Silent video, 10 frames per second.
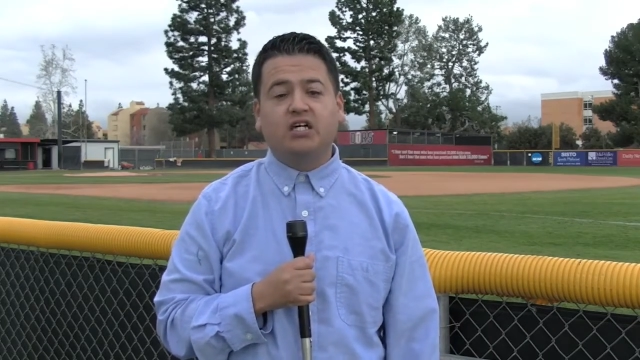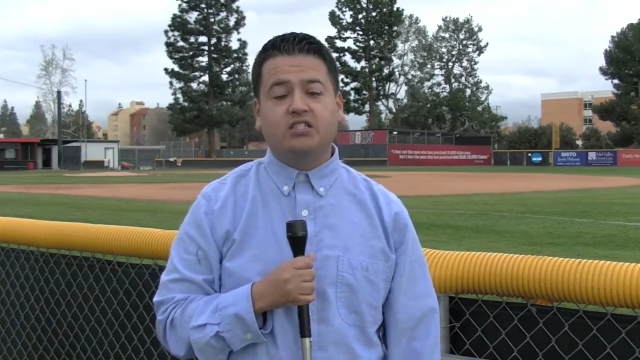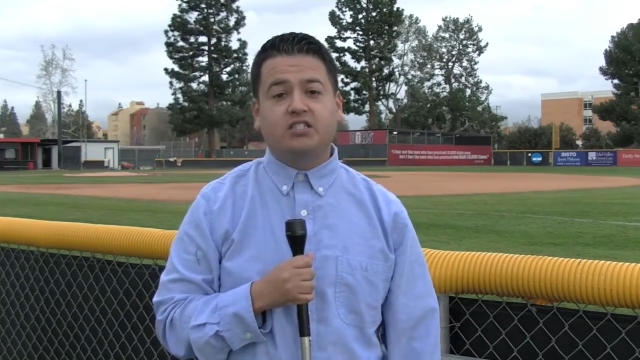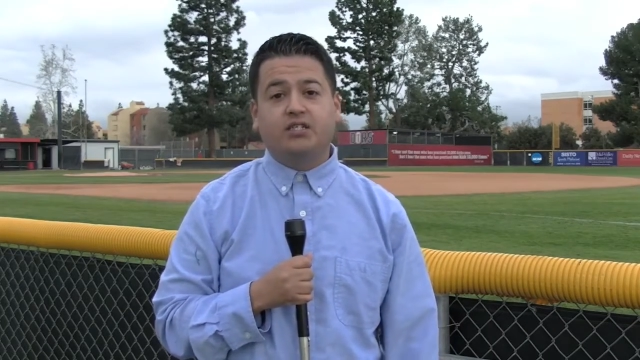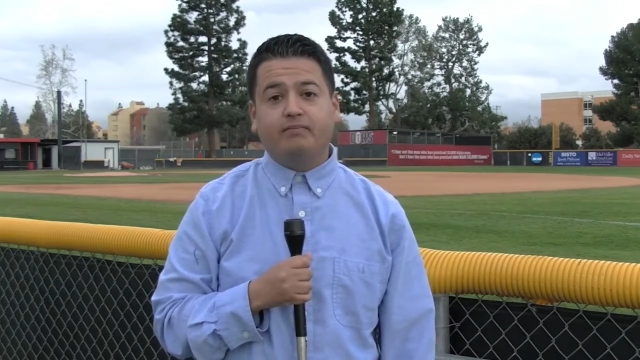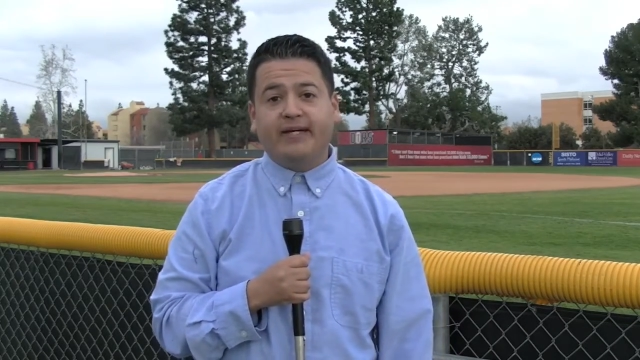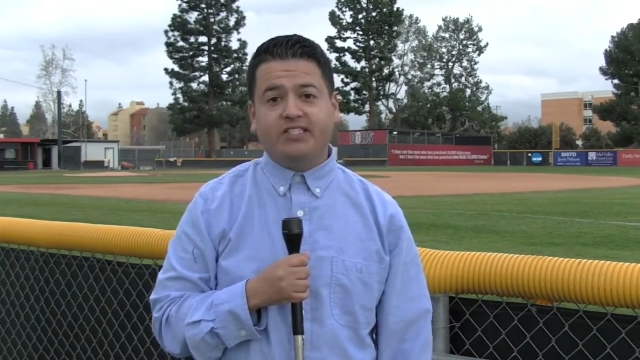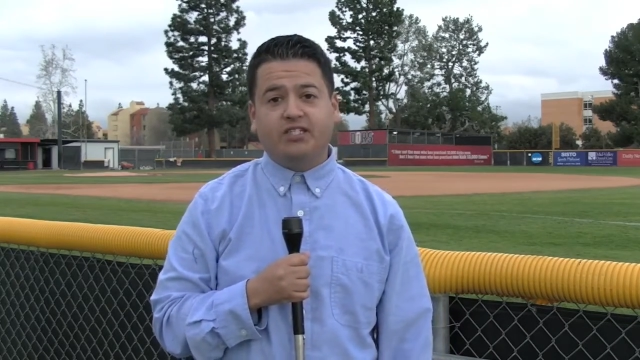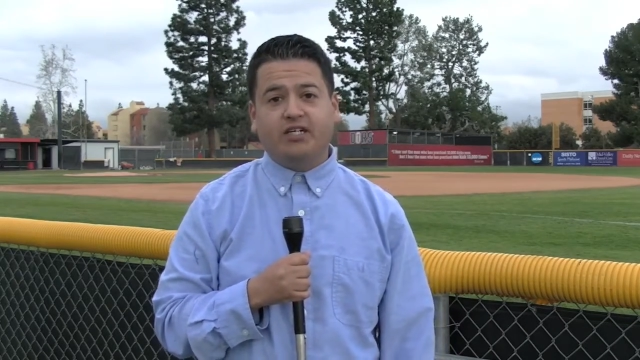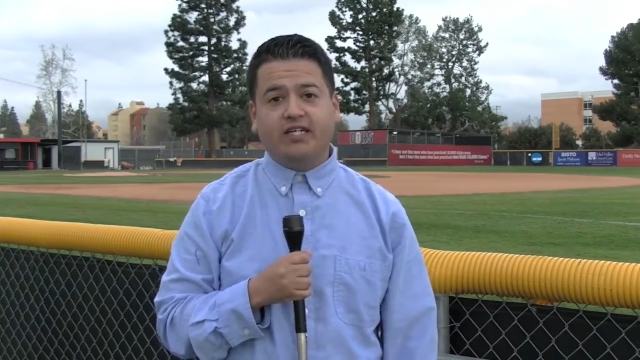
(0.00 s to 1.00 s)
to the
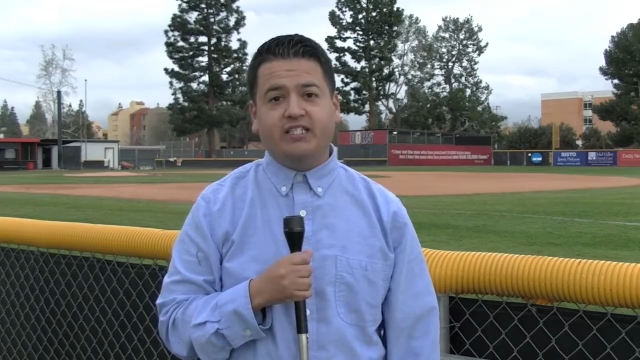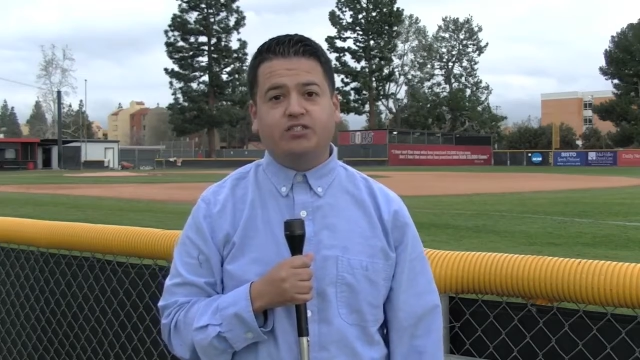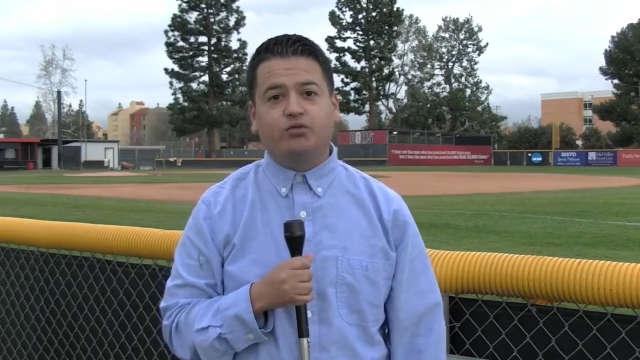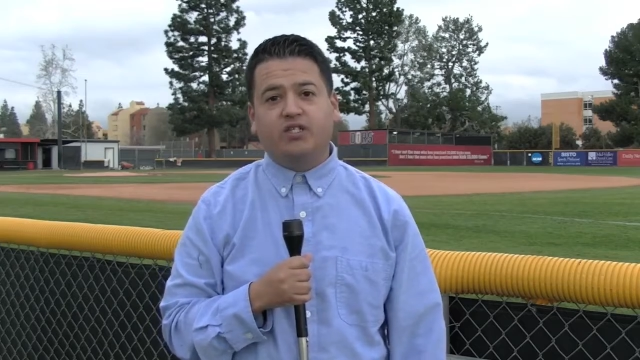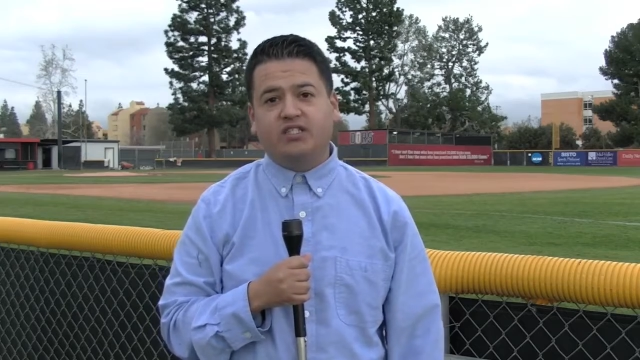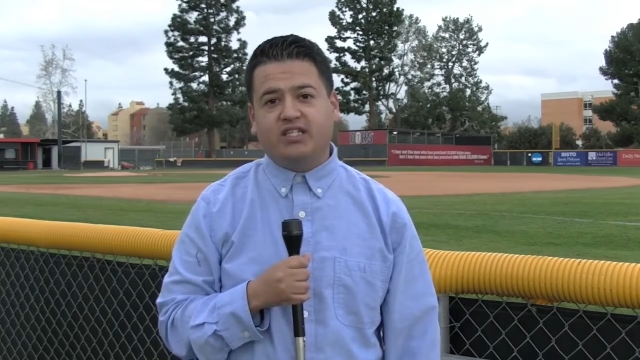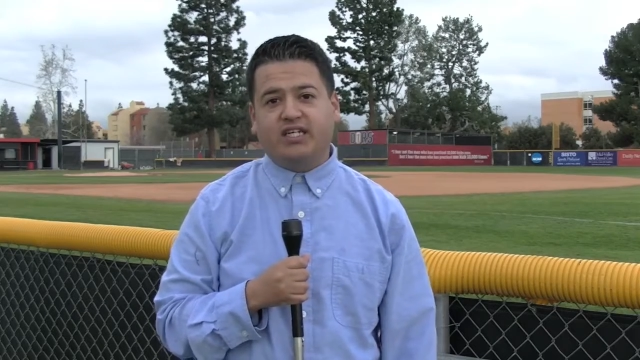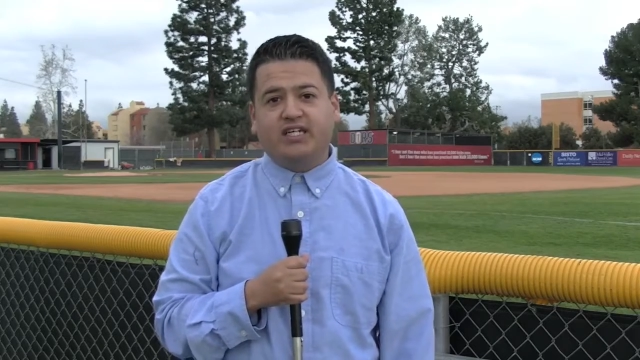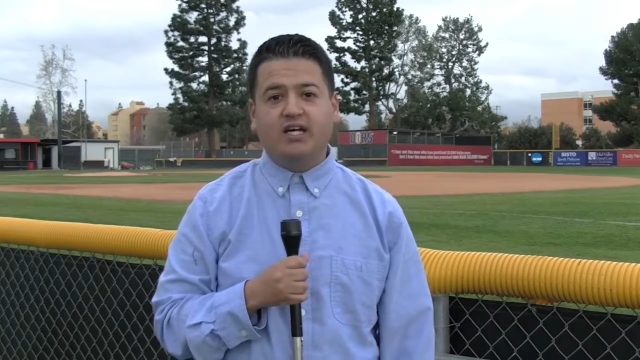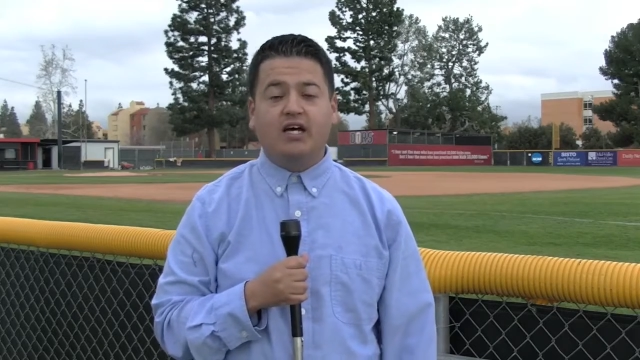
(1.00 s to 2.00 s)
major leagues one day